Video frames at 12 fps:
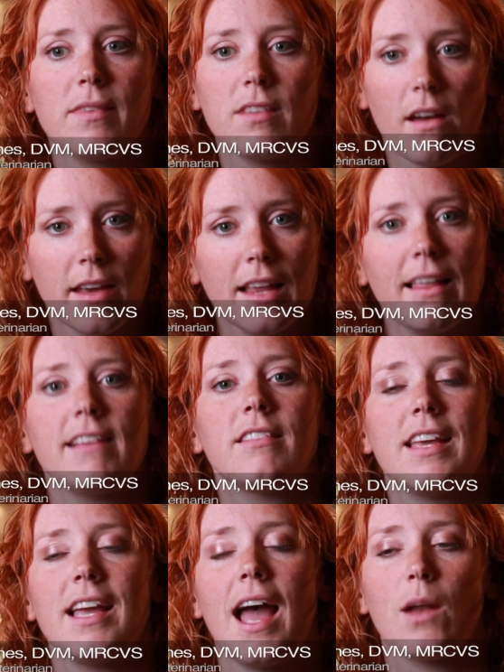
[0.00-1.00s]

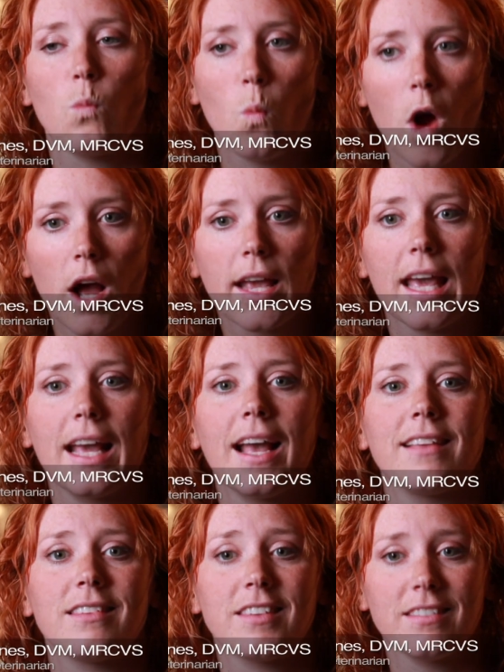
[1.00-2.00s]
circulating and working
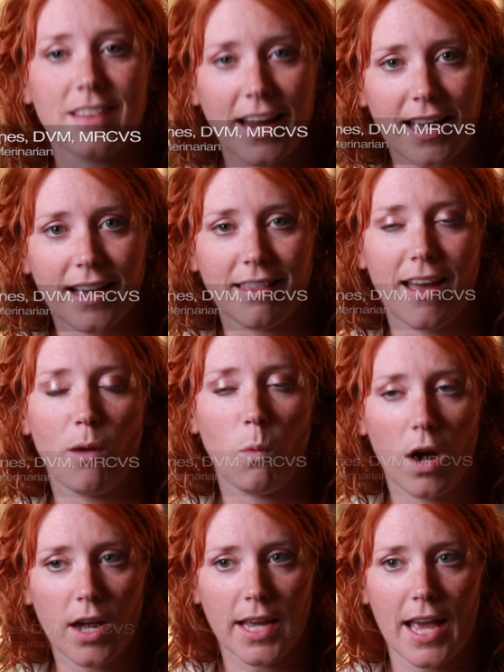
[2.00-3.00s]
and staying there
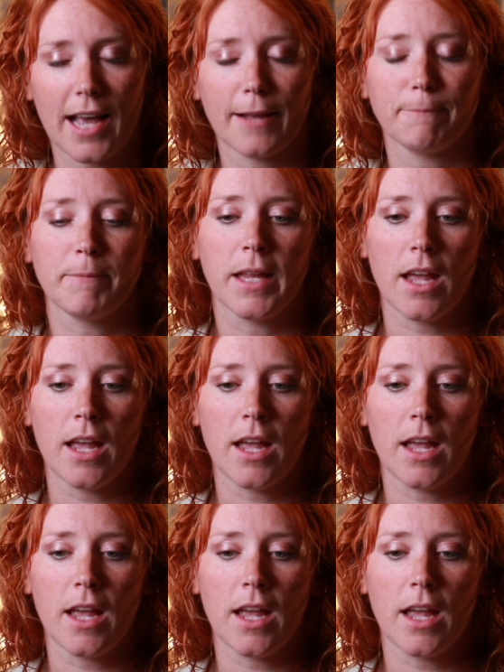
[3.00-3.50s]
working.